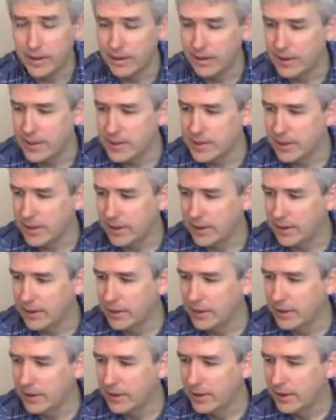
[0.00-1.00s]
These are
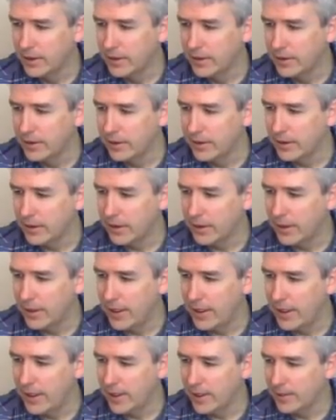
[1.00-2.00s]

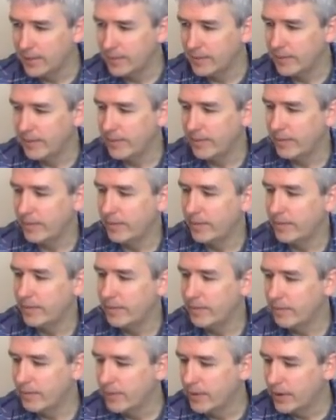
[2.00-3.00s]
AM
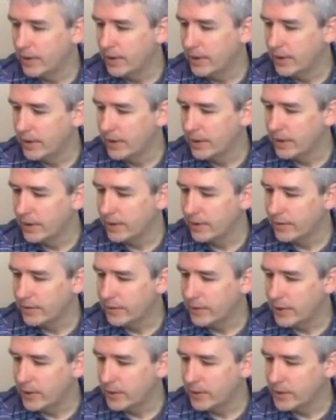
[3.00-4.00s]

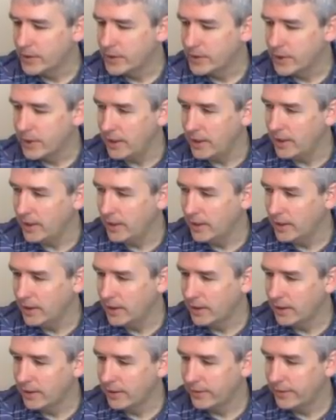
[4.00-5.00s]
frequency
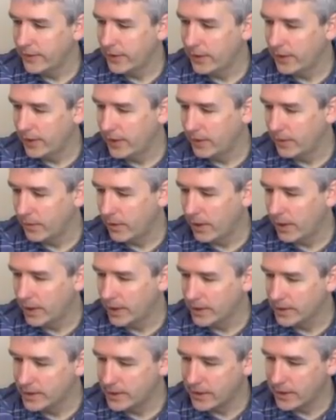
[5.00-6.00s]
ferrite
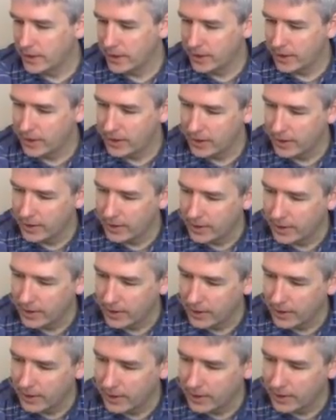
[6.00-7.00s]
rods,
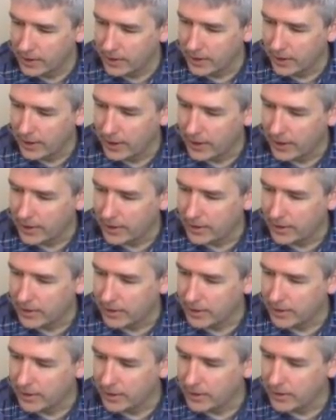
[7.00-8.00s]
and
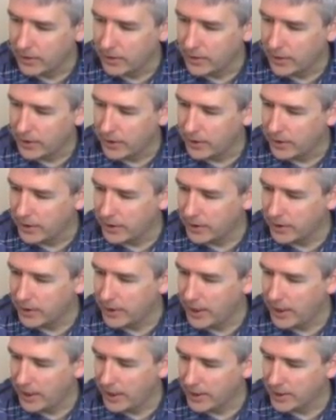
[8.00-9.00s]
you can
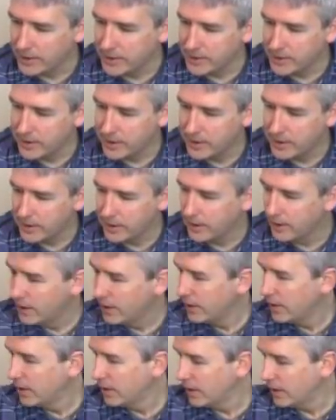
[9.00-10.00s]
enhance,
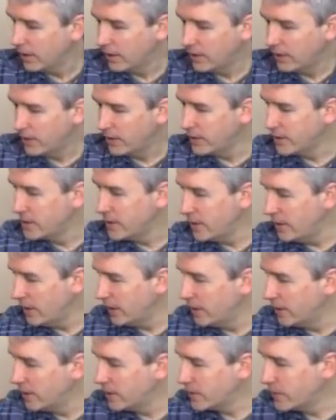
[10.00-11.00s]
like you can see in
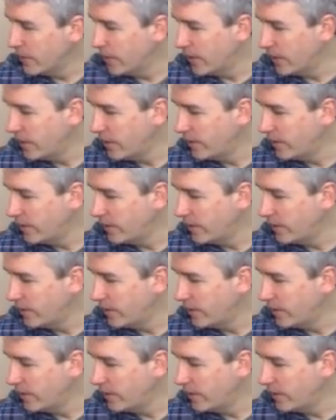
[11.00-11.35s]
this one,